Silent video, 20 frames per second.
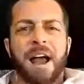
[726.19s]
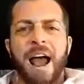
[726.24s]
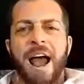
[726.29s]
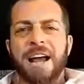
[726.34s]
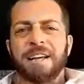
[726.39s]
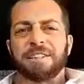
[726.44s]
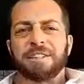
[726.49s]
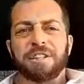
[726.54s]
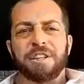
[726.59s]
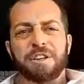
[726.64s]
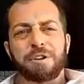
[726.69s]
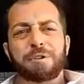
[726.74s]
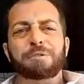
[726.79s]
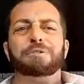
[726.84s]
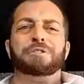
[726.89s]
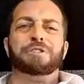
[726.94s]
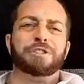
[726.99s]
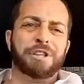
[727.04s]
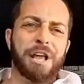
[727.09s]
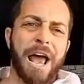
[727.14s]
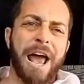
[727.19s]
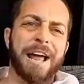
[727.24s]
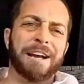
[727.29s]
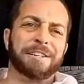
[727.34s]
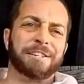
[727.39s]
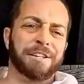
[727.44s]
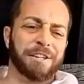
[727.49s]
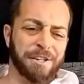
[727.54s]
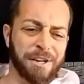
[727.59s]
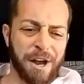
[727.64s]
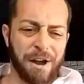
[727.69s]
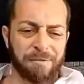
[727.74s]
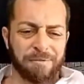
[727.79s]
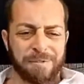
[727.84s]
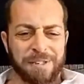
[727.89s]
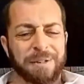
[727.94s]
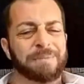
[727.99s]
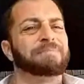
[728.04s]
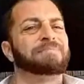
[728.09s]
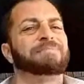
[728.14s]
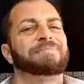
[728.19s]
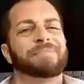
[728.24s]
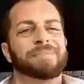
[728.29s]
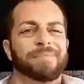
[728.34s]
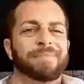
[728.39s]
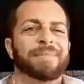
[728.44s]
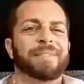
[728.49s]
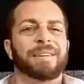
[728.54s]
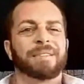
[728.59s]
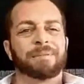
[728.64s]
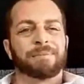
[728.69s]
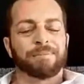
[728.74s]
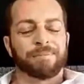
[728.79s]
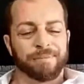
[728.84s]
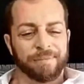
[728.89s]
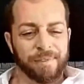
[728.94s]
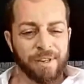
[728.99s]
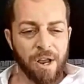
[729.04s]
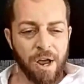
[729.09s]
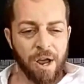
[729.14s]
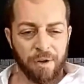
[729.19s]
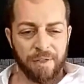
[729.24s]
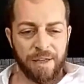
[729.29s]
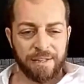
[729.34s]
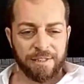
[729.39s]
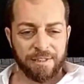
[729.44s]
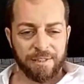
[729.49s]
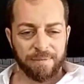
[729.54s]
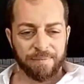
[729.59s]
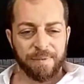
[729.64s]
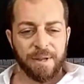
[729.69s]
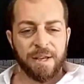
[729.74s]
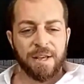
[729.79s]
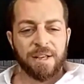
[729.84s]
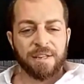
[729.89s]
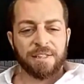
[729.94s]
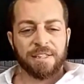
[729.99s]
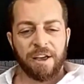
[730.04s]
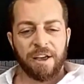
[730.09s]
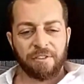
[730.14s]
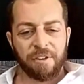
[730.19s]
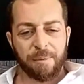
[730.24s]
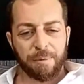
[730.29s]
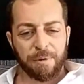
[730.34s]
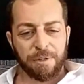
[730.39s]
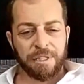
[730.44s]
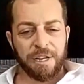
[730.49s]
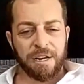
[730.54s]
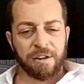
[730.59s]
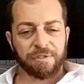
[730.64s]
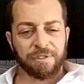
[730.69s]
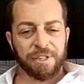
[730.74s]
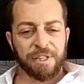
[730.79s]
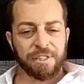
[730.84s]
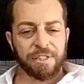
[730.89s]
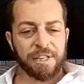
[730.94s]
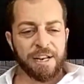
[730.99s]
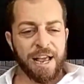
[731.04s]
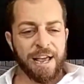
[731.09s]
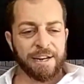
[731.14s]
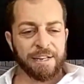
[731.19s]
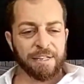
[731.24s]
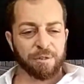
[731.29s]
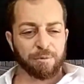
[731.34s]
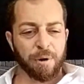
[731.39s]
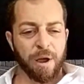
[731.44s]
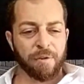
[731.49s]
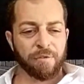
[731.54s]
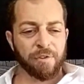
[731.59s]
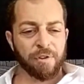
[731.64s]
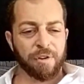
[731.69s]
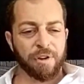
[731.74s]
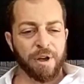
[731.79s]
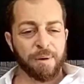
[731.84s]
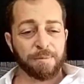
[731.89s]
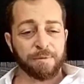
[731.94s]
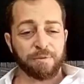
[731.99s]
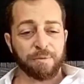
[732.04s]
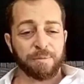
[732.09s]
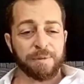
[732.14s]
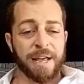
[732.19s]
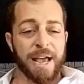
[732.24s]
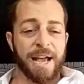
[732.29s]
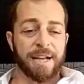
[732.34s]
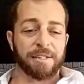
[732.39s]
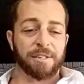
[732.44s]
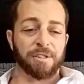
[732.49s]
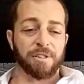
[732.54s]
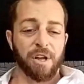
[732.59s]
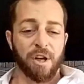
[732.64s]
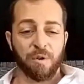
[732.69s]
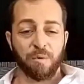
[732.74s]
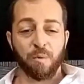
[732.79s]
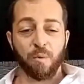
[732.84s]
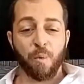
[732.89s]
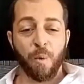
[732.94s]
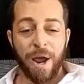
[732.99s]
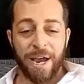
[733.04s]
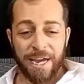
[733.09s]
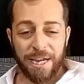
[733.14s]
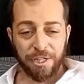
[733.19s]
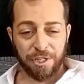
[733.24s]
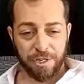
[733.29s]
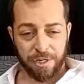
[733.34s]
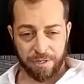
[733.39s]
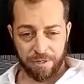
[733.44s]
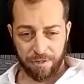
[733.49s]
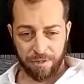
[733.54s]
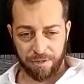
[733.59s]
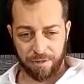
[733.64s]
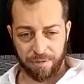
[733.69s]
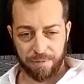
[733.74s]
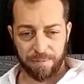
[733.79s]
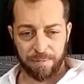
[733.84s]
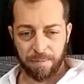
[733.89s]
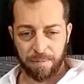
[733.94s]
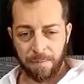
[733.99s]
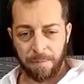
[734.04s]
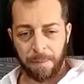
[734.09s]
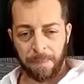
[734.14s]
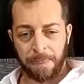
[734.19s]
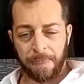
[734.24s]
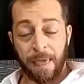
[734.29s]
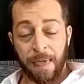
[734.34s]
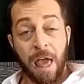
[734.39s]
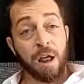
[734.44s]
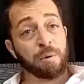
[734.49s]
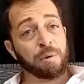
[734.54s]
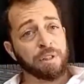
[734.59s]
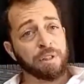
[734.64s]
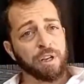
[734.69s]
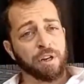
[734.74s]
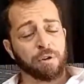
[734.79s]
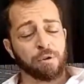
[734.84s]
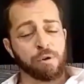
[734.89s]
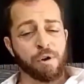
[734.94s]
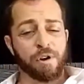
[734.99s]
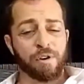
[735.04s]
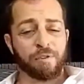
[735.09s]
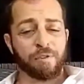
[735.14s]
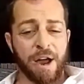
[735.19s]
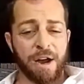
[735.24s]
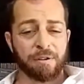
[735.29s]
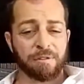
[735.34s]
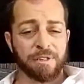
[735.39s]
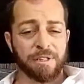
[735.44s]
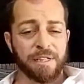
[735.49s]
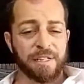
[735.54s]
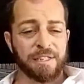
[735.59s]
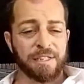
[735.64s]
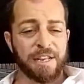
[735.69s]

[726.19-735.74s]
has to use debt to come to. No, that's 70% of Cincinnati's revenue comes from taxes on wages. And with the coronavirus